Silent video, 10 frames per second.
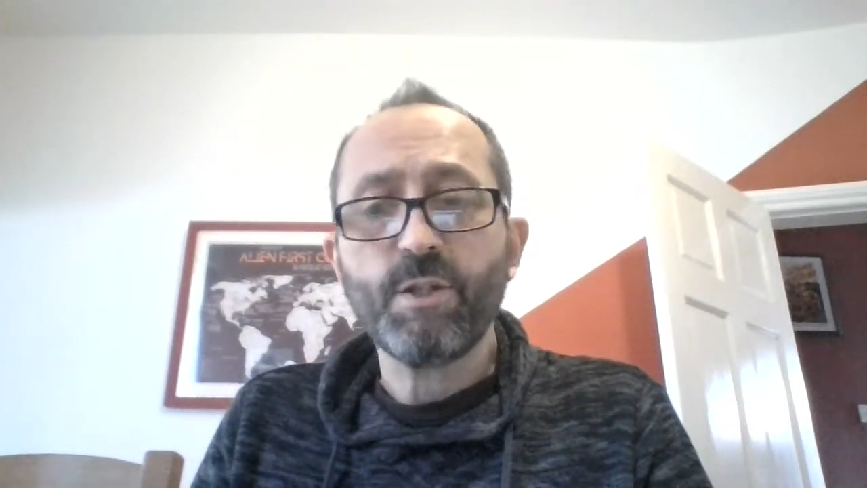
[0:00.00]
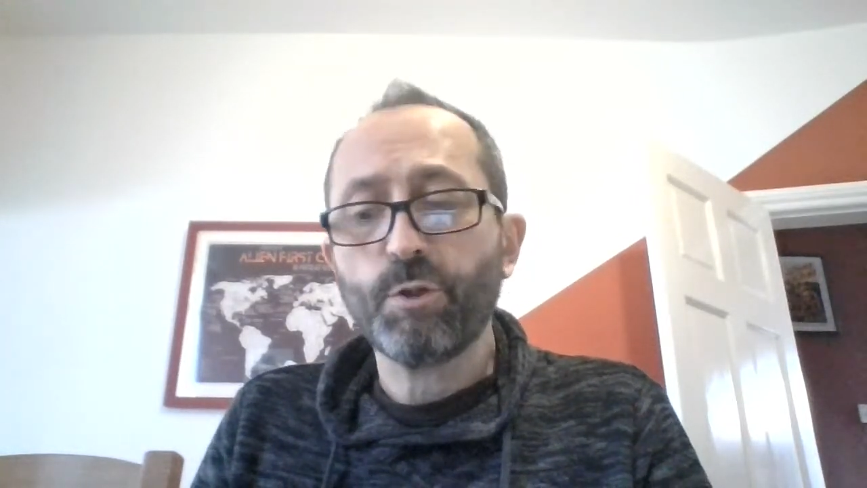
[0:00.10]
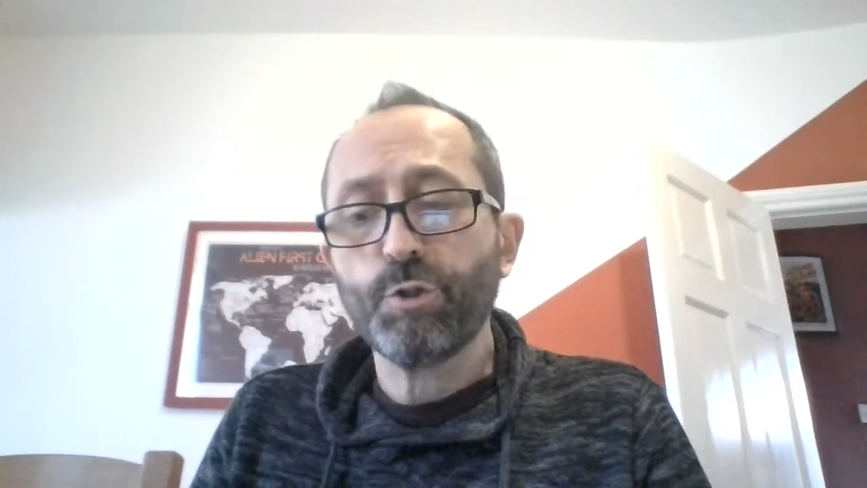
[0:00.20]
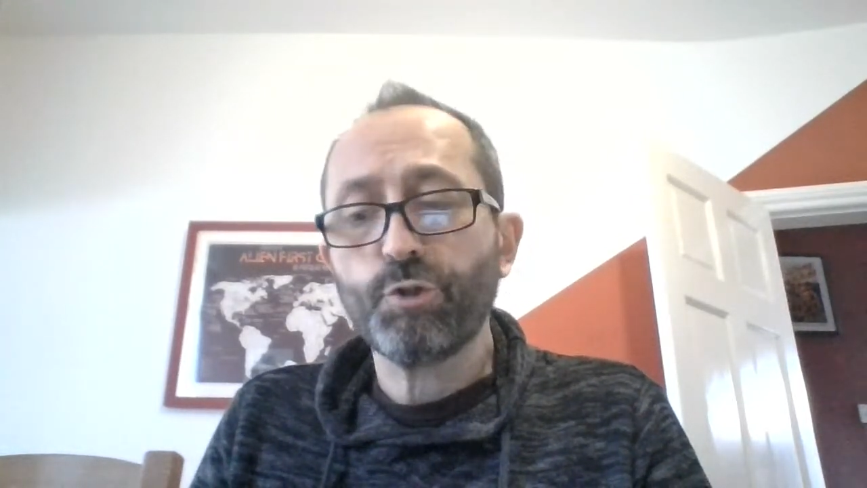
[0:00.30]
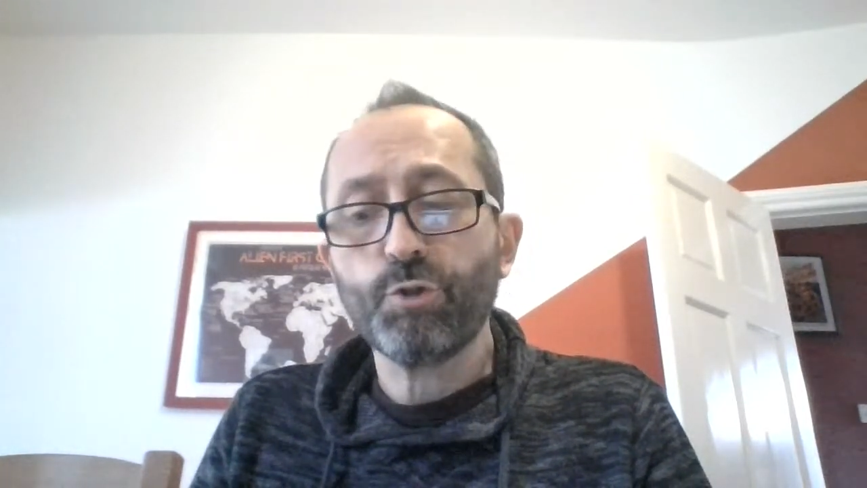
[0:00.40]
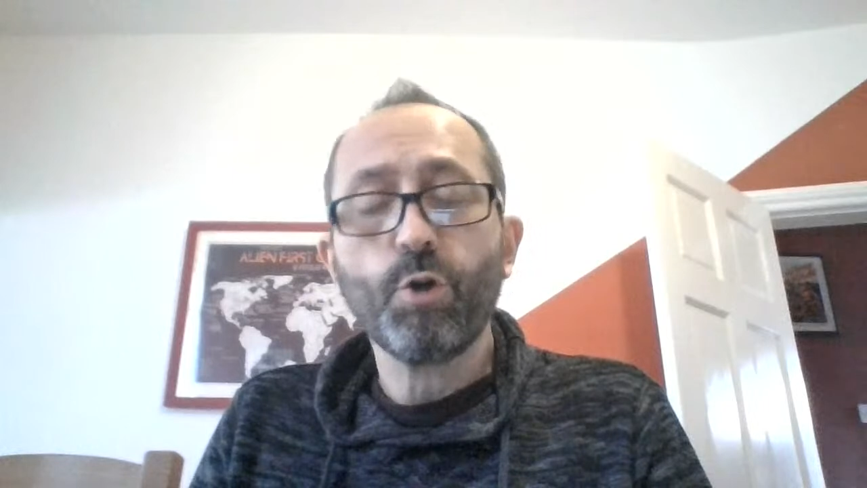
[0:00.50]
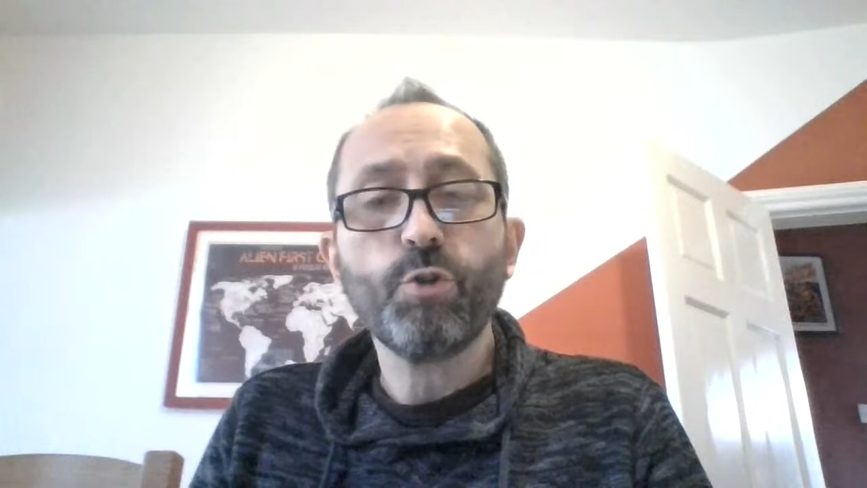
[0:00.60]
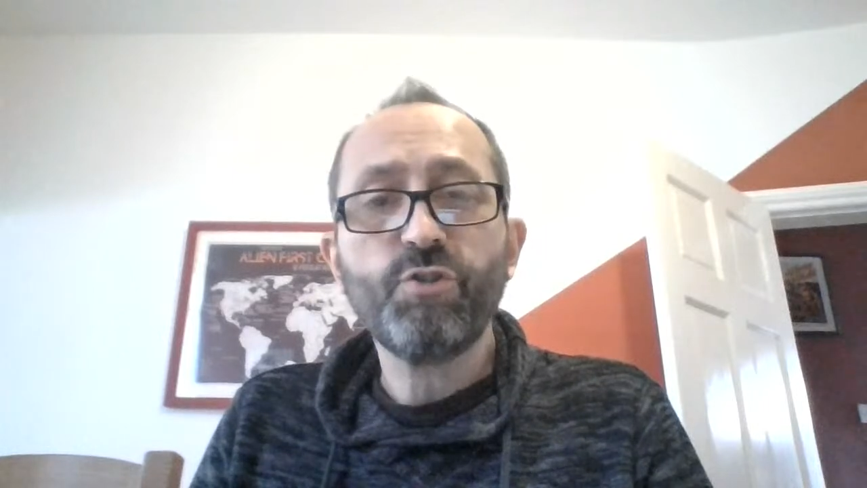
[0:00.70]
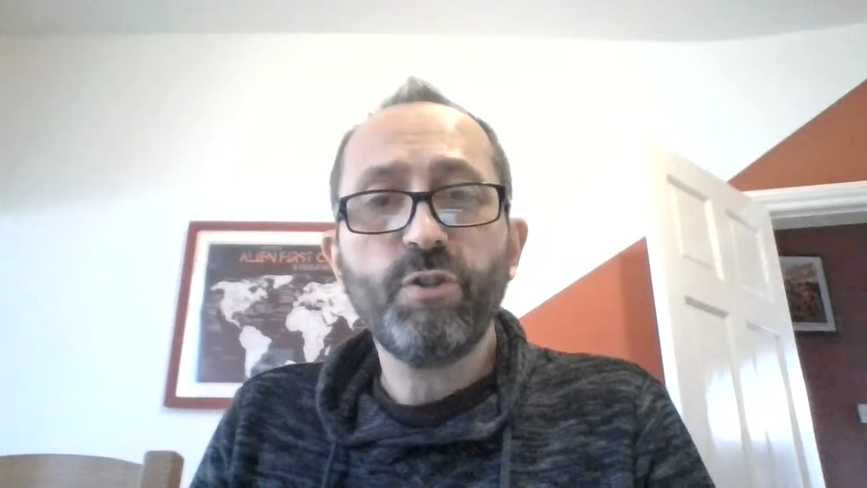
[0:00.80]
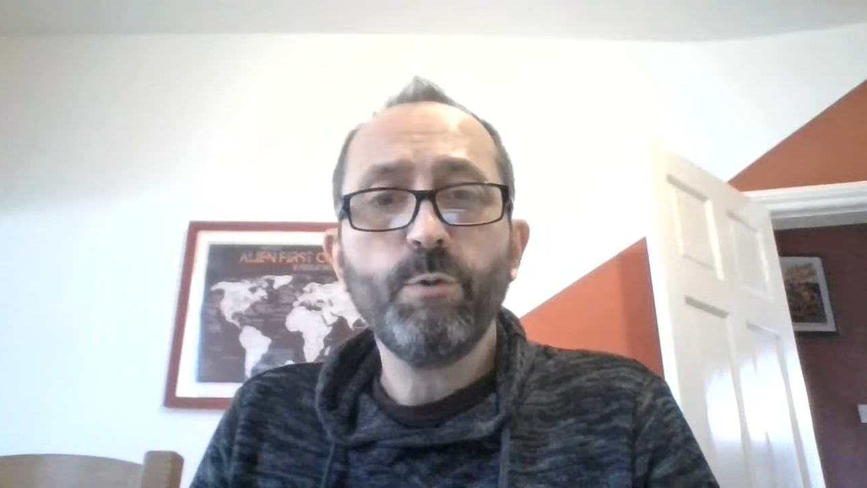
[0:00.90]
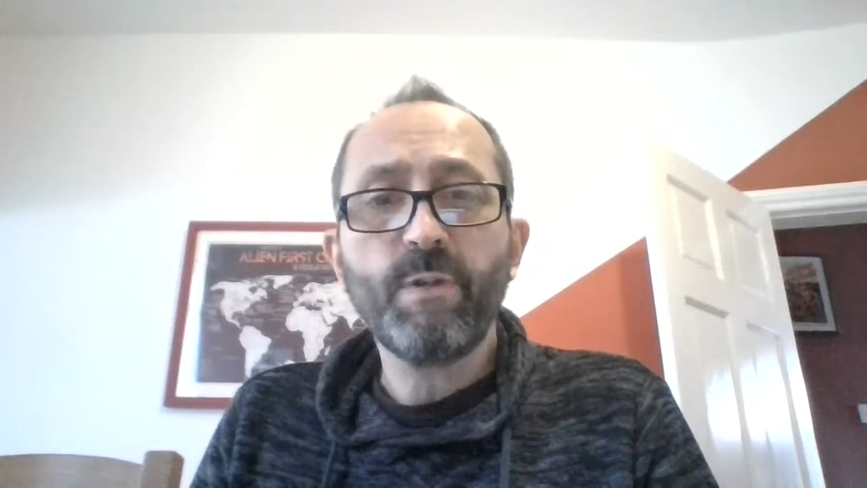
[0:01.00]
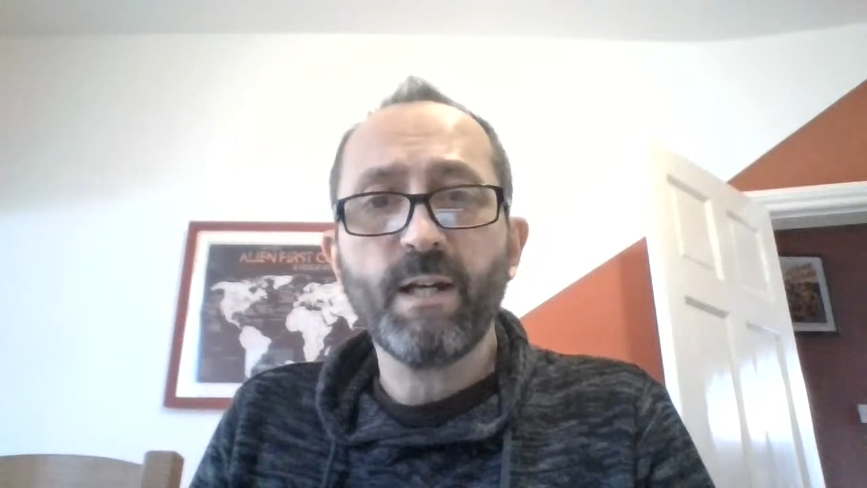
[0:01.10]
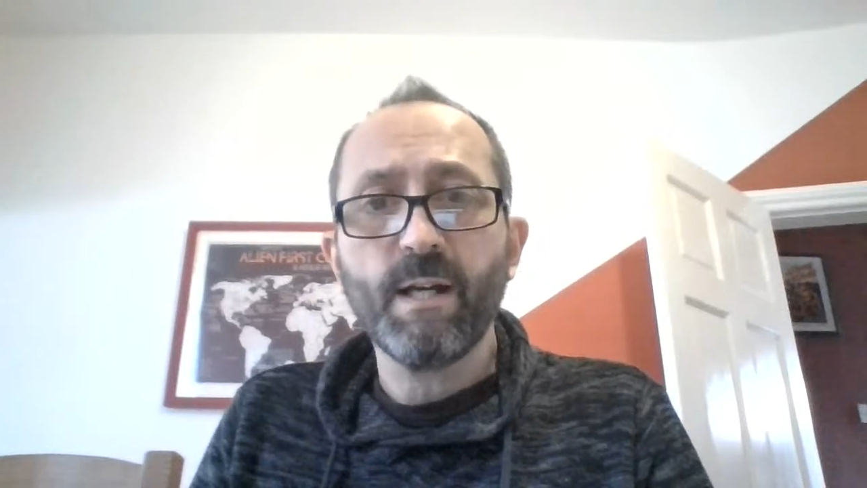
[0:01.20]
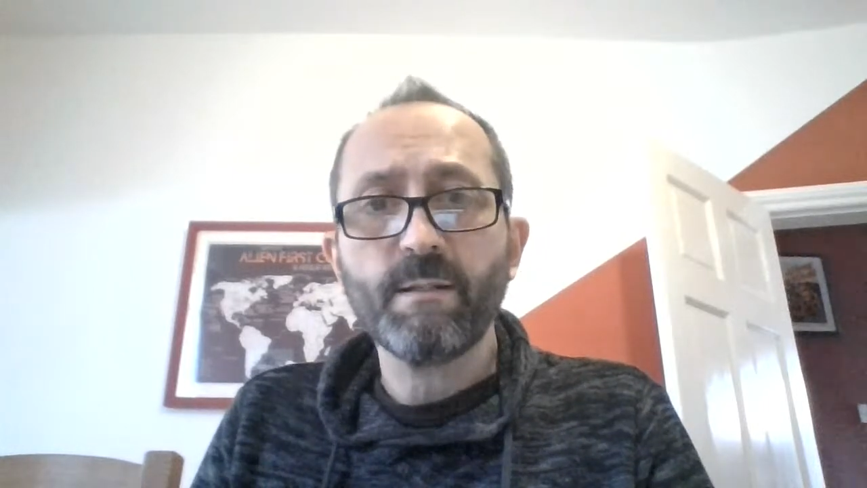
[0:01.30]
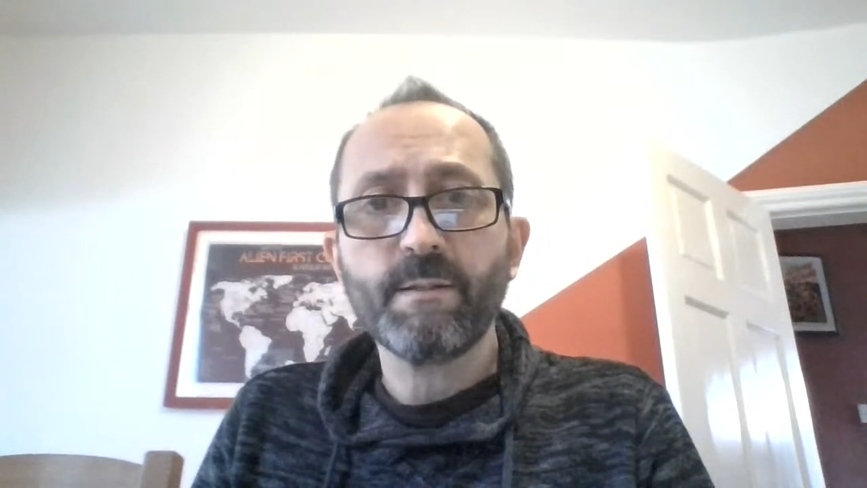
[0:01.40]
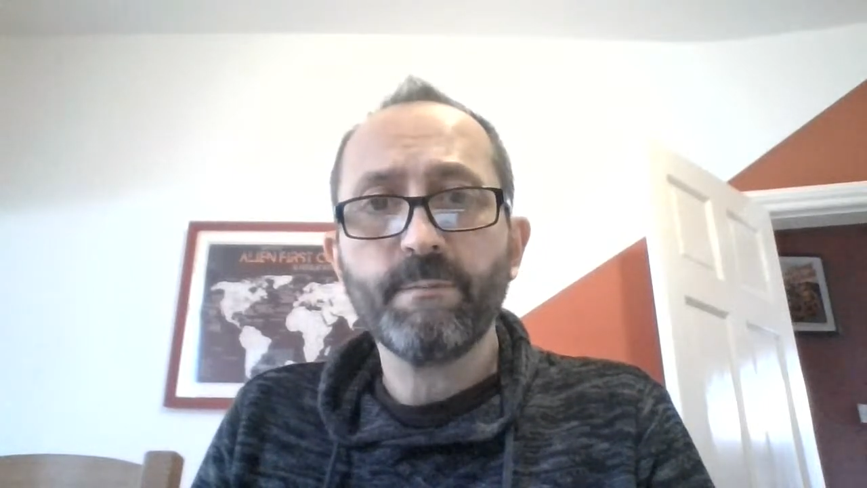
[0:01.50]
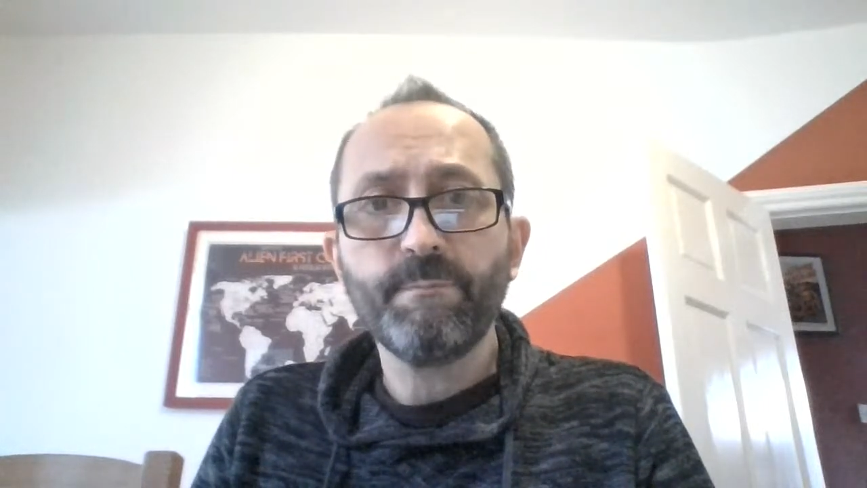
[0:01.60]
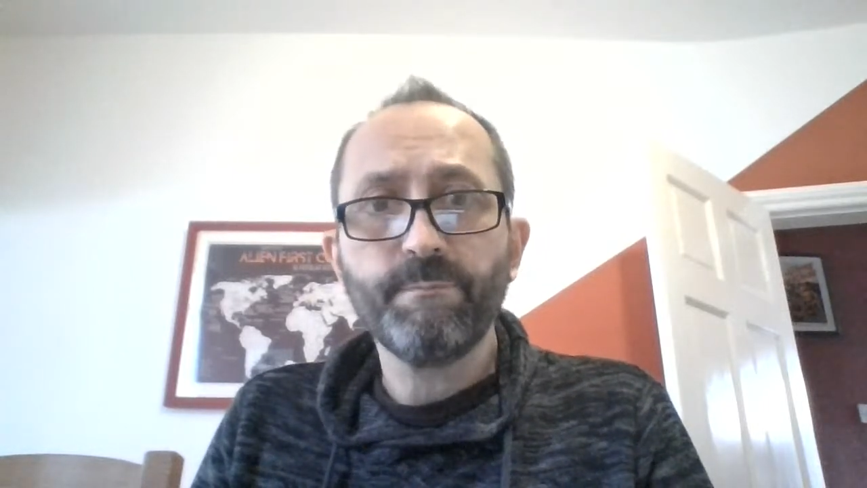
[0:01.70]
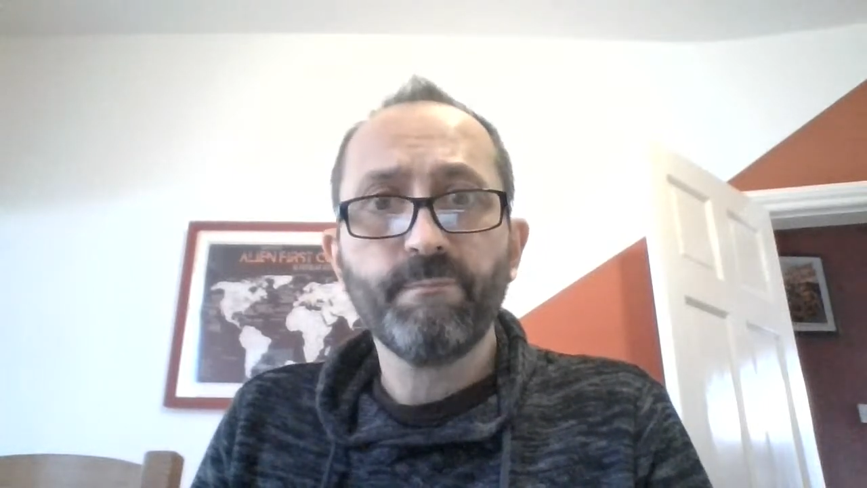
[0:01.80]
you're going to draw 2 cards.